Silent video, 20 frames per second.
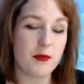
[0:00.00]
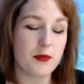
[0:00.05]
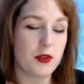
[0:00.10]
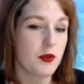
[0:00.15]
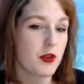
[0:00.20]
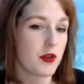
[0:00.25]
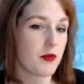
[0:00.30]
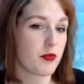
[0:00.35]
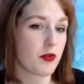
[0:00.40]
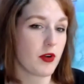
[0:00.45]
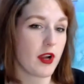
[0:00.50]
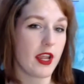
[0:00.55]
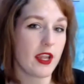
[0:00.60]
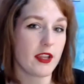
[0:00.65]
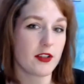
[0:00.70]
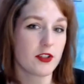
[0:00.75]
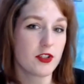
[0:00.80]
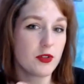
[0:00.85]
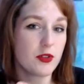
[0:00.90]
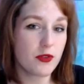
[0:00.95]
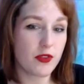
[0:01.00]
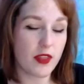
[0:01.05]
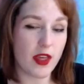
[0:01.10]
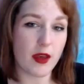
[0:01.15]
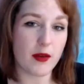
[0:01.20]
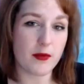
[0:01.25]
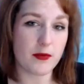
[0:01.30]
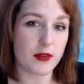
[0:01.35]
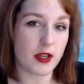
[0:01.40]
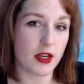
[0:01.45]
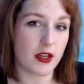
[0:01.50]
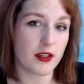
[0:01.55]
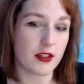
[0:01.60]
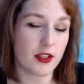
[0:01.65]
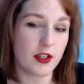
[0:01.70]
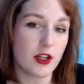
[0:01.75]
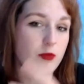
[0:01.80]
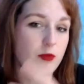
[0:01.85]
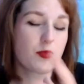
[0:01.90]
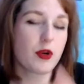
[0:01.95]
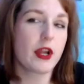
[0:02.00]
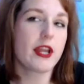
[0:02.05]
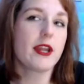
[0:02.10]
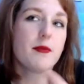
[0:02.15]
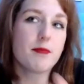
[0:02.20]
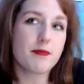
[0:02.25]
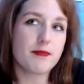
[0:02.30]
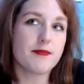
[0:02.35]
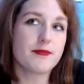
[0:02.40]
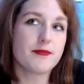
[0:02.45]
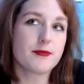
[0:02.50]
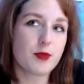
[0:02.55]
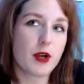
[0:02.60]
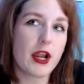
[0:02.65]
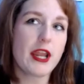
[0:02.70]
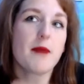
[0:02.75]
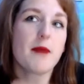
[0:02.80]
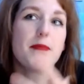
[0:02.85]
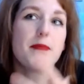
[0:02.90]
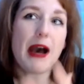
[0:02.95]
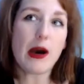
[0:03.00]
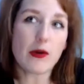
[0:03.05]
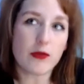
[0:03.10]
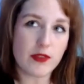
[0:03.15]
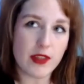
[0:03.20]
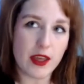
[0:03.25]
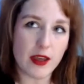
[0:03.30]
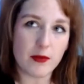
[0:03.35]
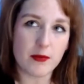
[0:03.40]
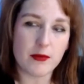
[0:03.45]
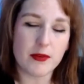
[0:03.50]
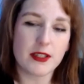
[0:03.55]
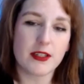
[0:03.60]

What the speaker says: You can pray to them, you know, pray about them.